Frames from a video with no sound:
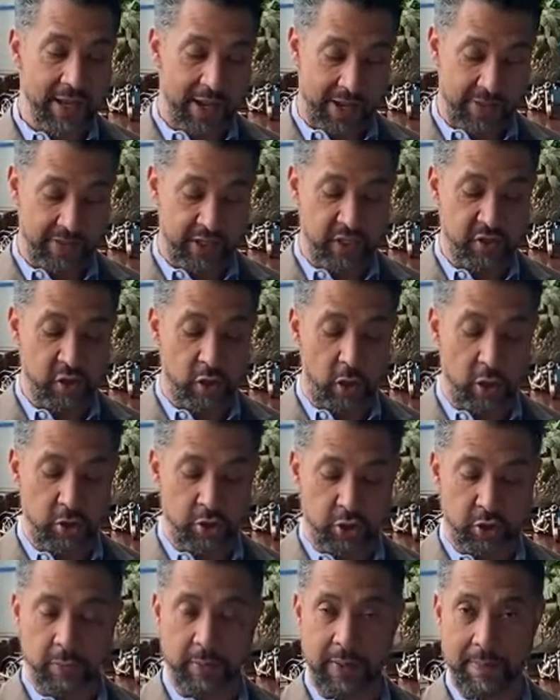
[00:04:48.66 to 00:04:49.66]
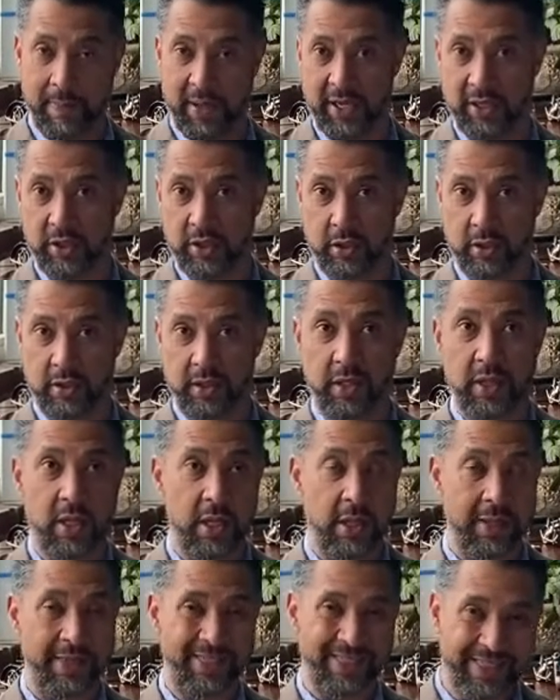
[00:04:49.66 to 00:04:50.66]
And these goals should be measured
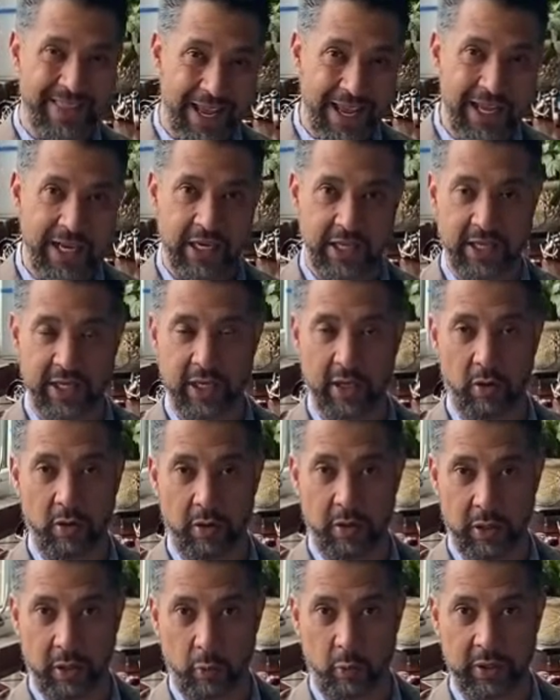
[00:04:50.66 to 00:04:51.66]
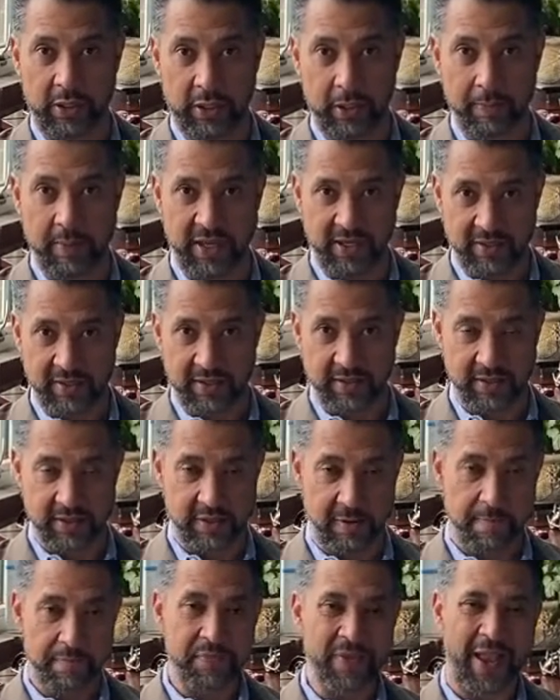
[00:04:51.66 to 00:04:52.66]
daily or on a weekly
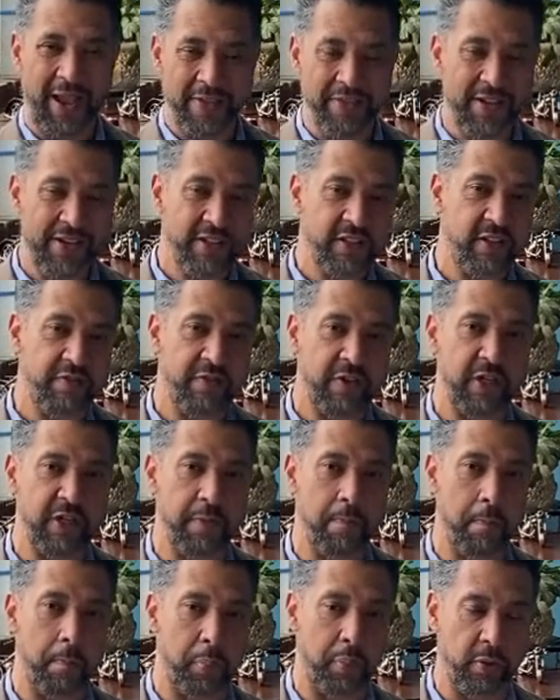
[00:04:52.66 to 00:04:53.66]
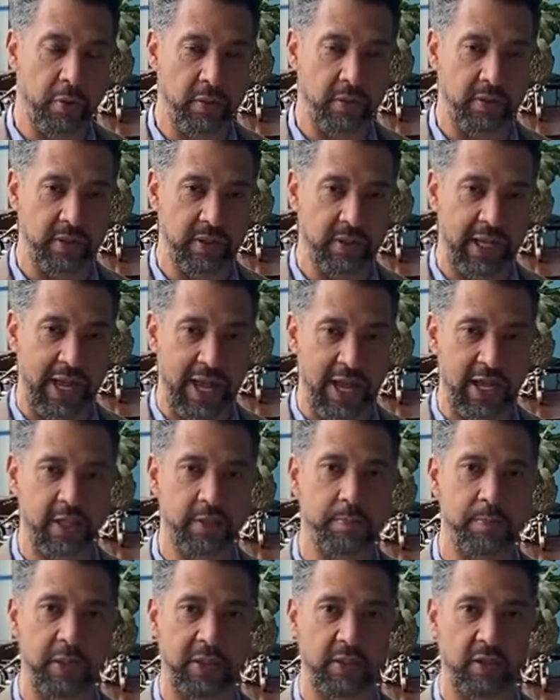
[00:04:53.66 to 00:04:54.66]
basis. And there is a very important
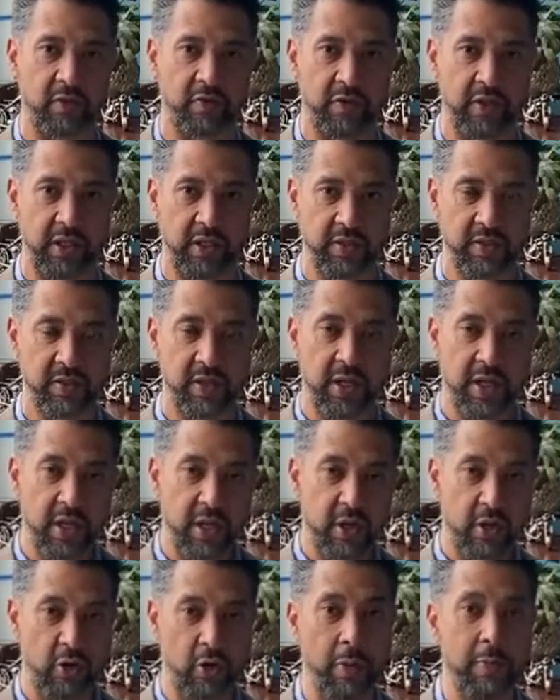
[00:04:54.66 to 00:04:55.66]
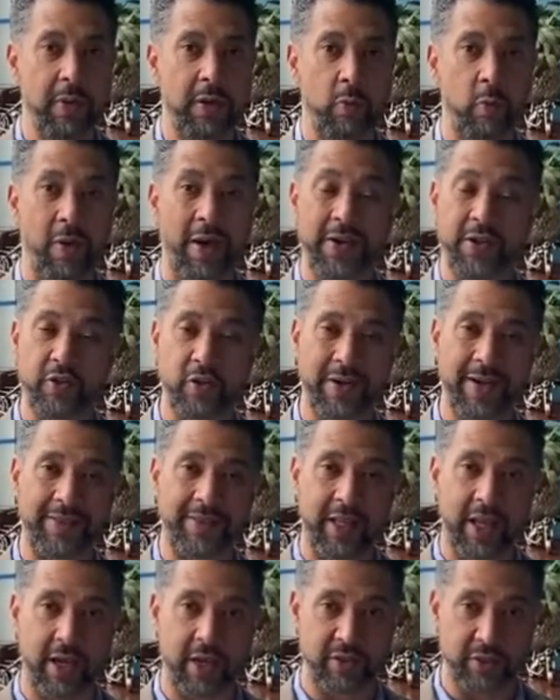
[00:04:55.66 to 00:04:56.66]
aspect of this. Number 1 is going to
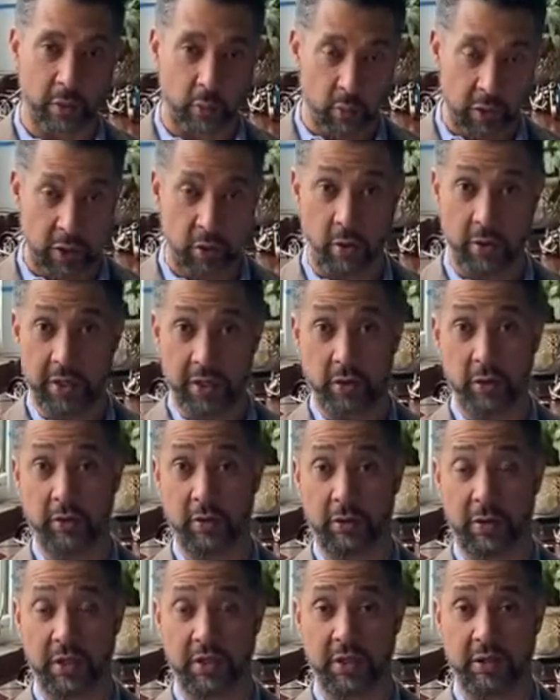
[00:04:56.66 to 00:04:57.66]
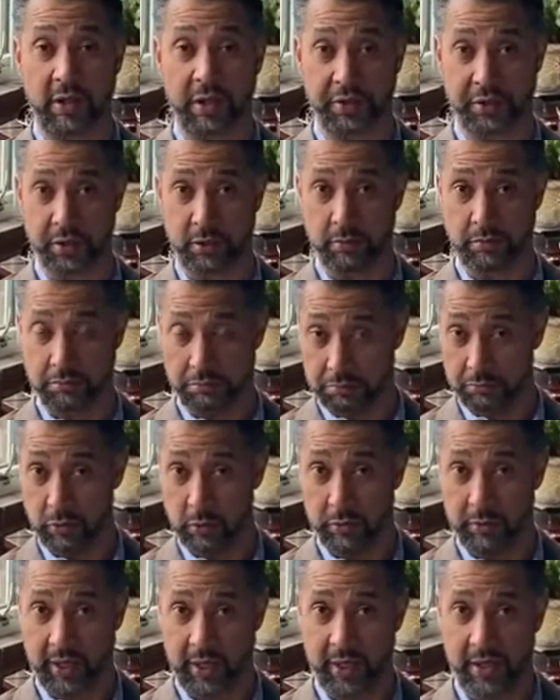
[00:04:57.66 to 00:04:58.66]
tell us that we're going into the right direction.
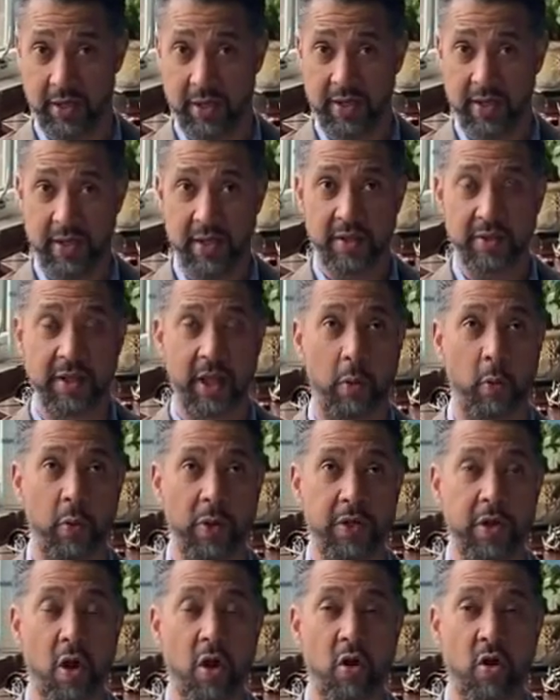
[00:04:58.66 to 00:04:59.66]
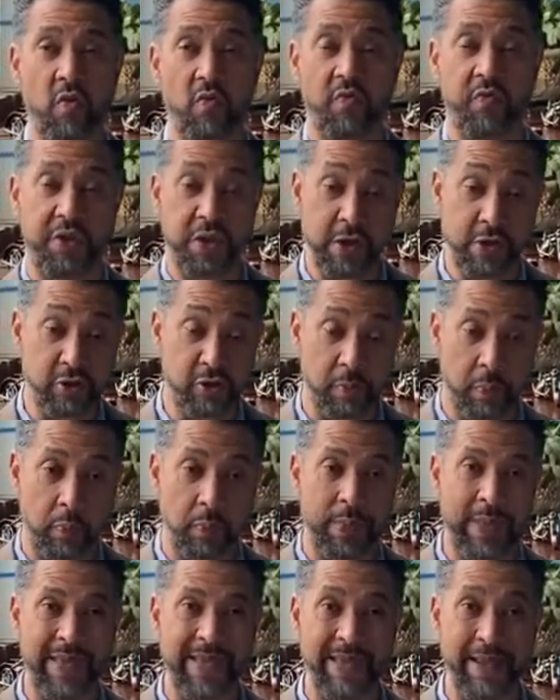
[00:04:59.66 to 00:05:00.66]
Okay? that we don't confuse
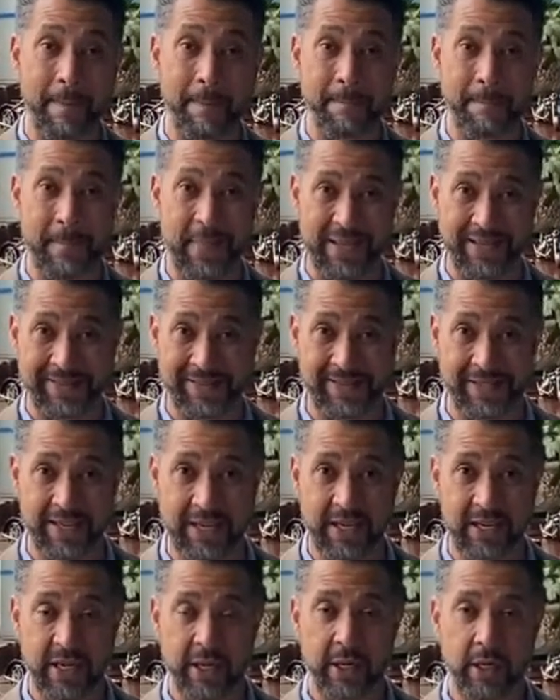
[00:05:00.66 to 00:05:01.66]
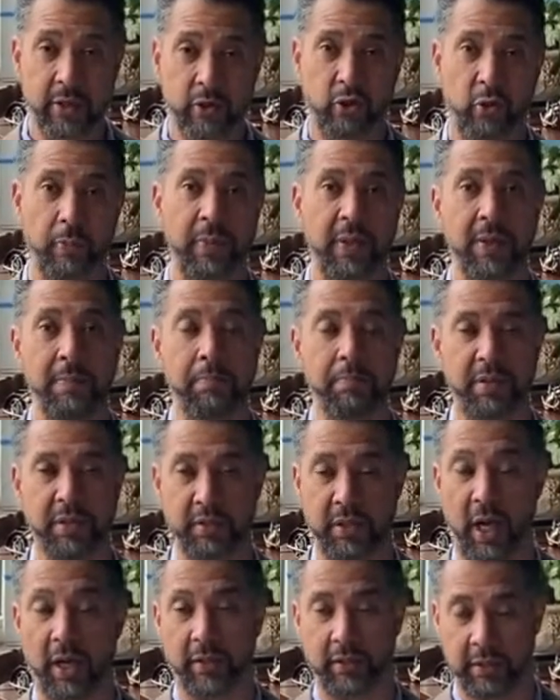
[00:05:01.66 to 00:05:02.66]
being busy to being
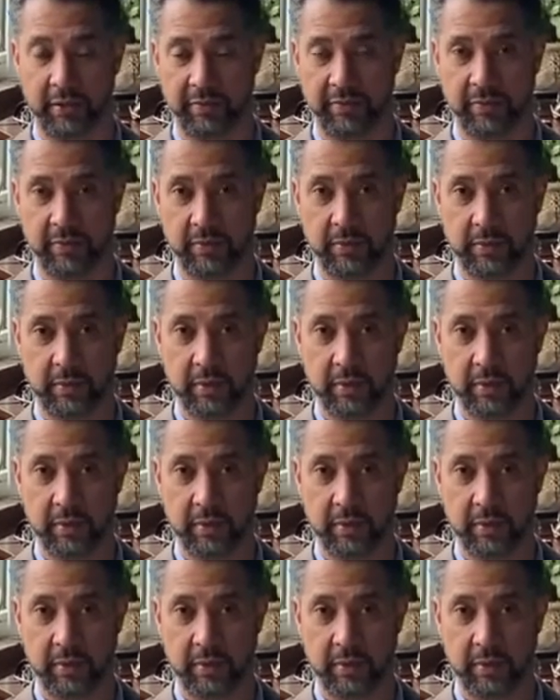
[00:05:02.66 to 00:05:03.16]
productive.